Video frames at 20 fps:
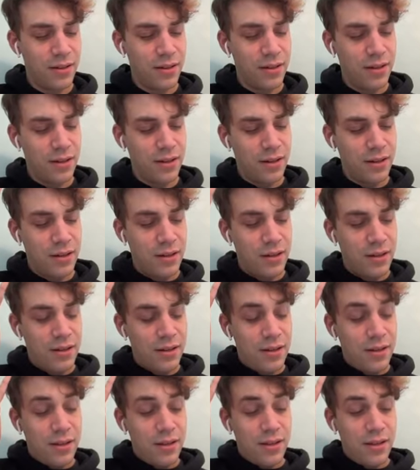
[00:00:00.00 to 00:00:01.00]

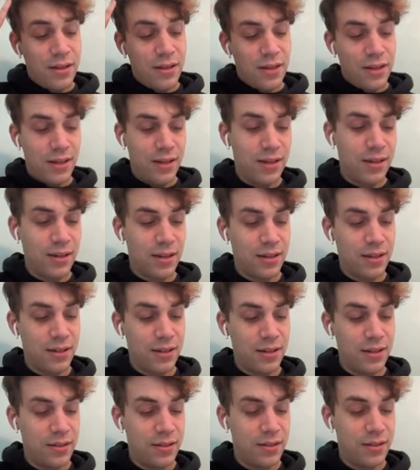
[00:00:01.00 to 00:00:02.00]

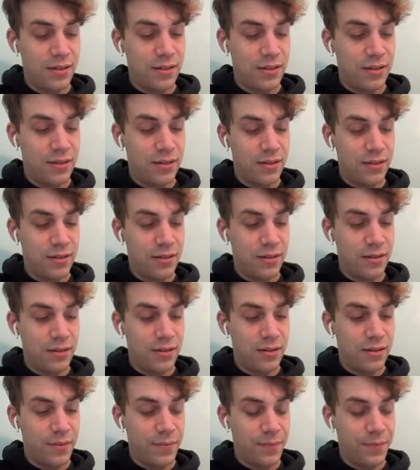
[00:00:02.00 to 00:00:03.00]

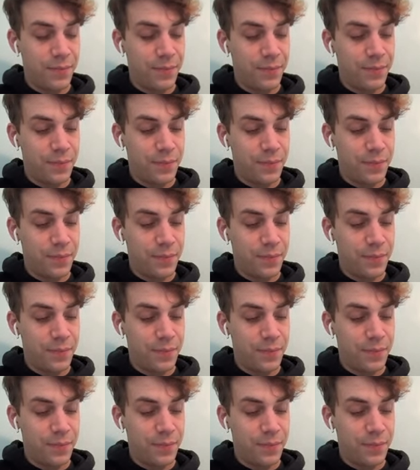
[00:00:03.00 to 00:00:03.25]
[no speech]